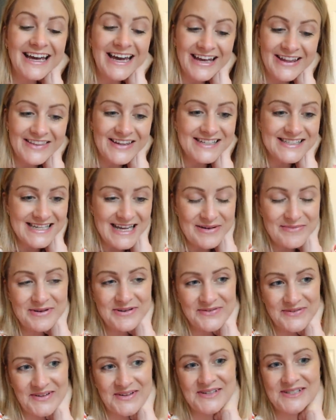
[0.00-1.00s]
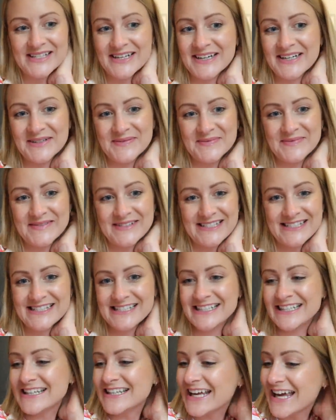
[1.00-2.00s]
yeah, that's happened a few times.
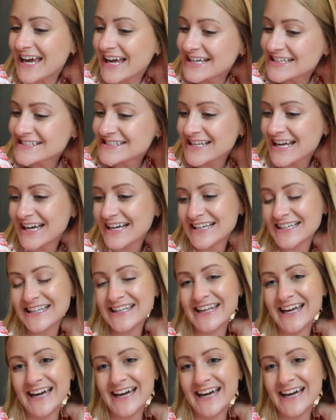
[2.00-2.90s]
Yeah, exactly,